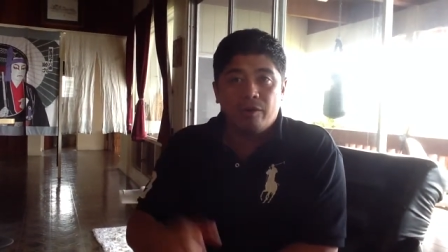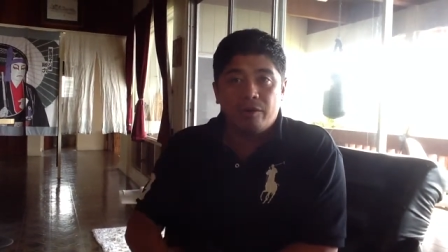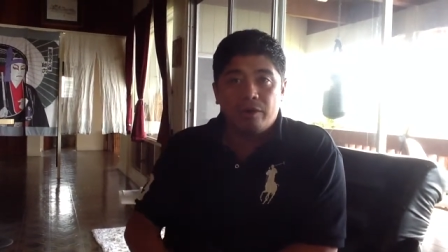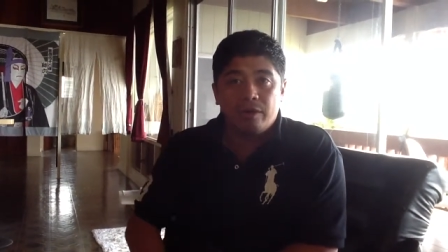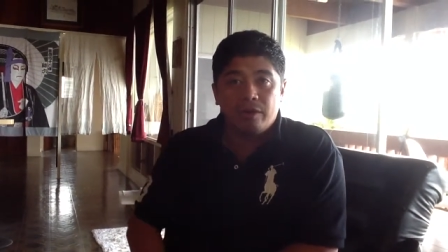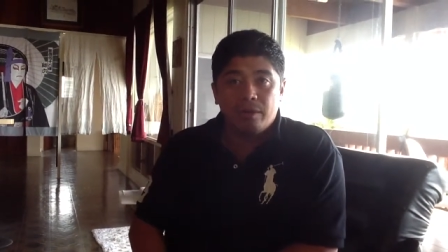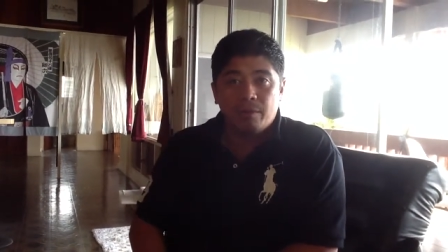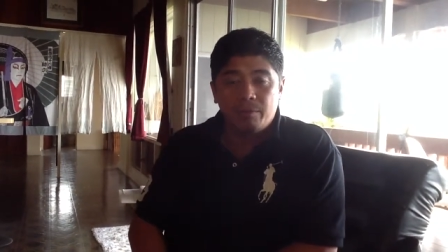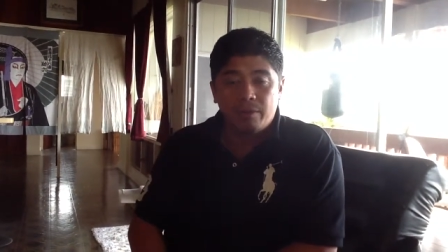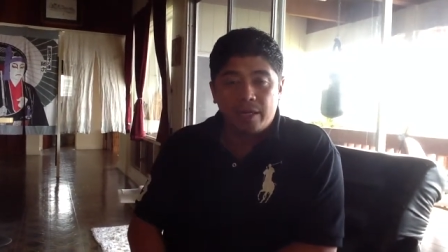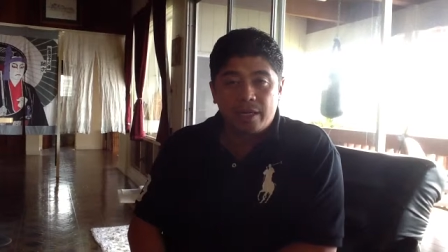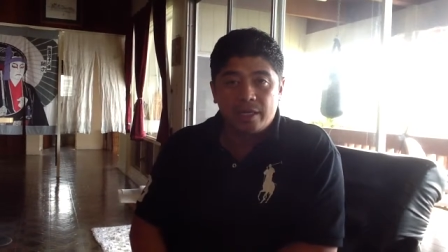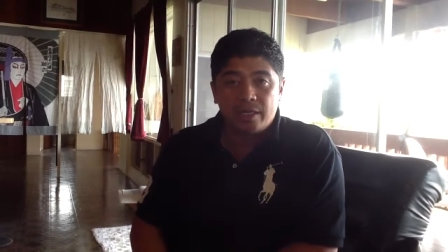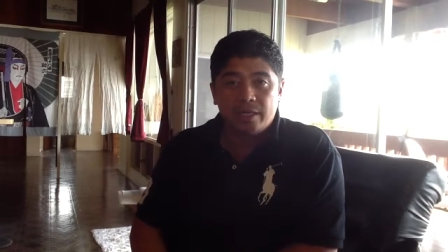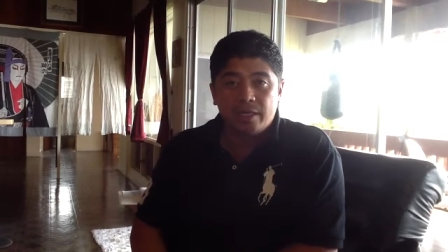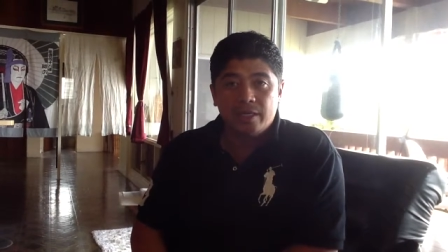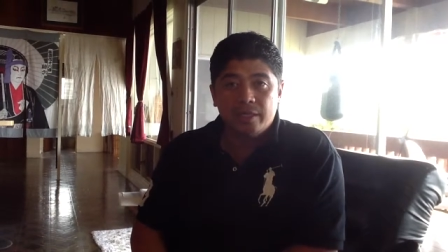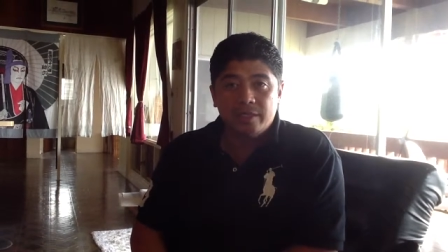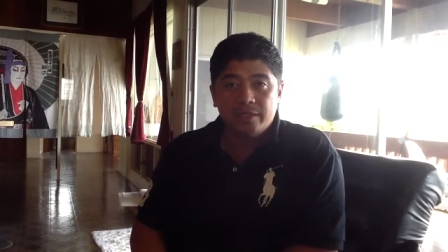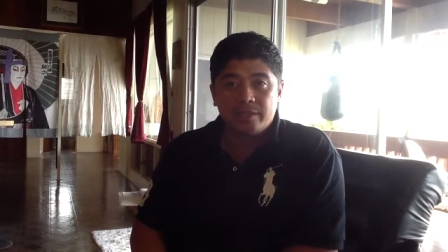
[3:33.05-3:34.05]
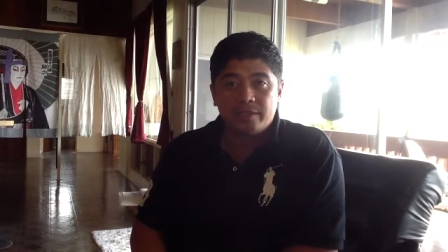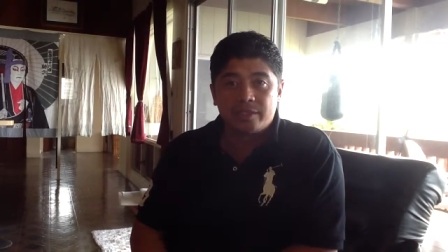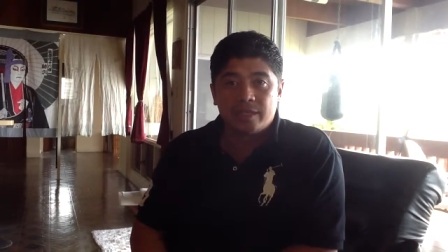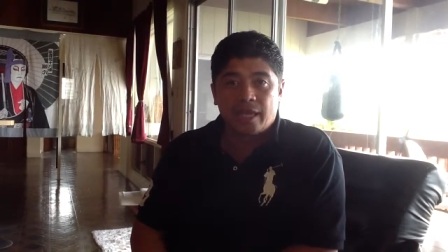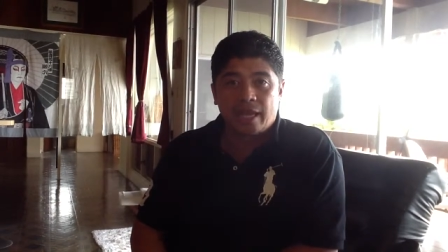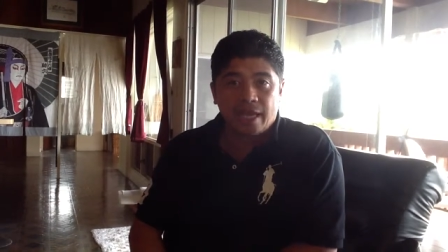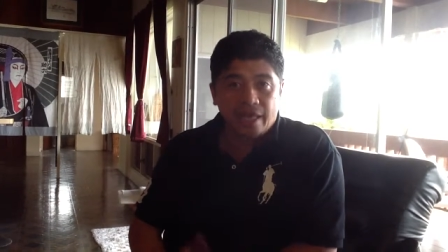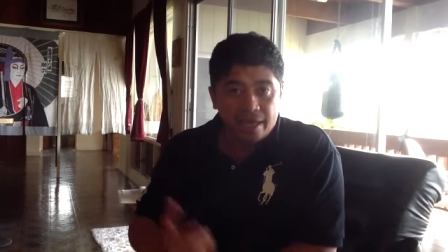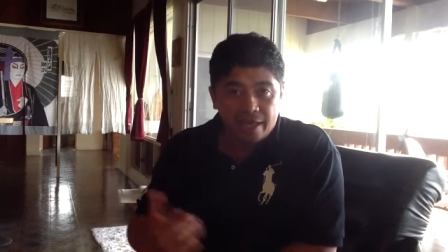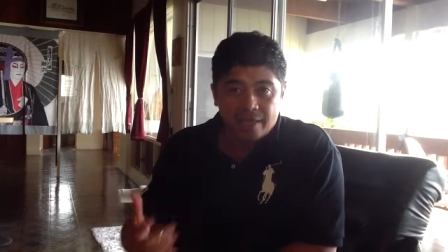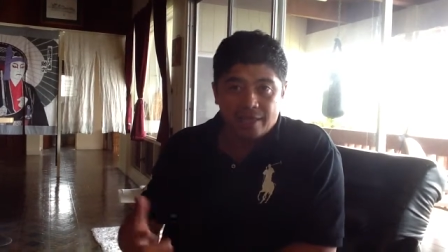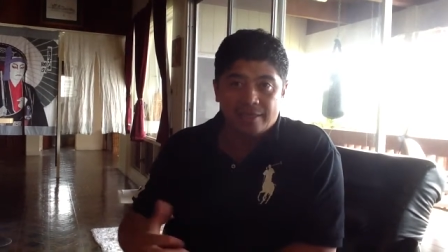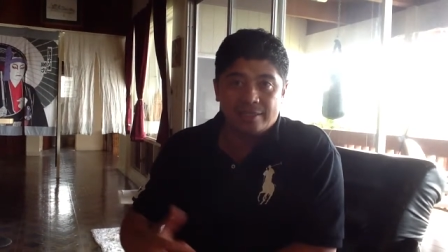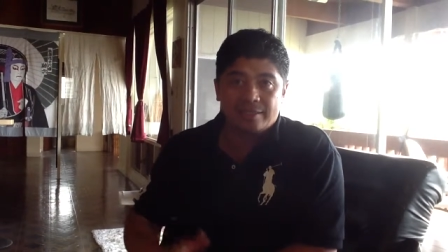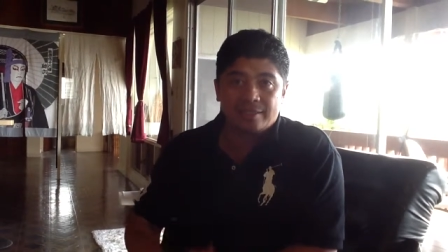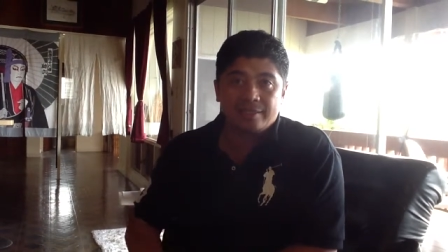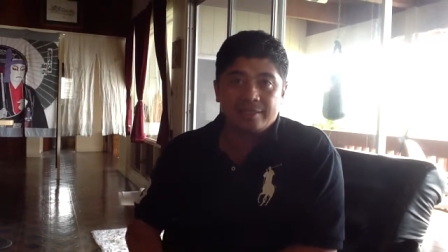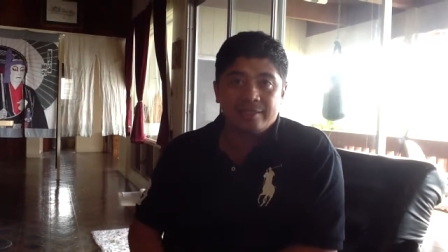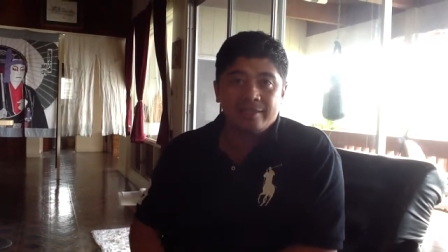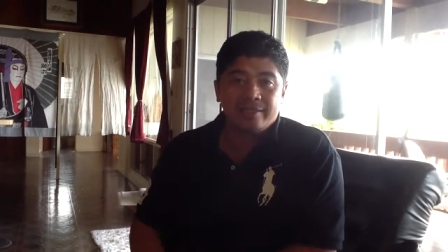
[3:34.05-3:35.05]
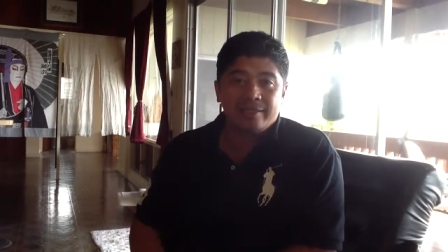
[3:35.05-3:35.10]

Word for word: There you go. Because it is